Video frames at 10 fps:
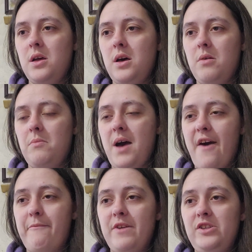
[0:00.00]

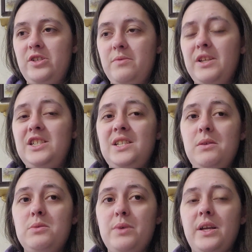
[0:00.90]
I've mentioned, especially
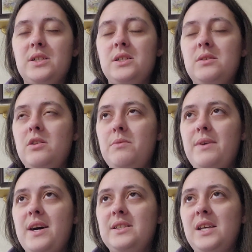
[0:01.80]
Tender Blankets in the
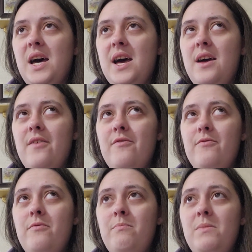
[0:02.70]
past, I have
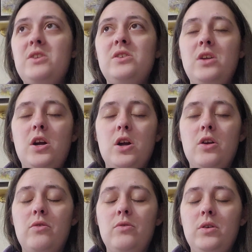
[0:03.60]
mentioned
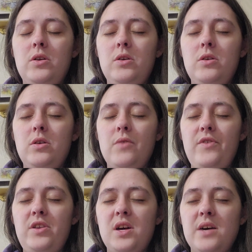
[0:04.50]
her a
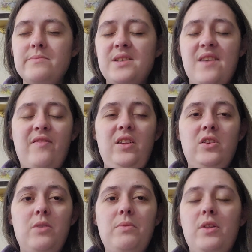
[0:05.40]
few times, and I've
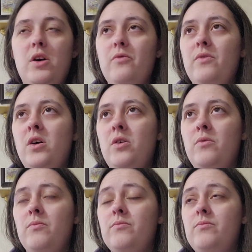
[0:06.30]
linked her below
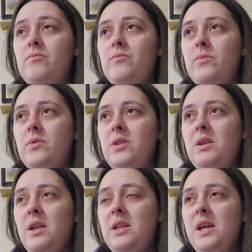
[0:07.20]

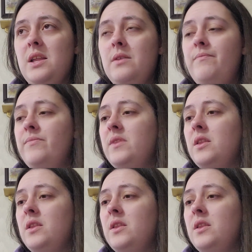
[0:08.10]
at the end.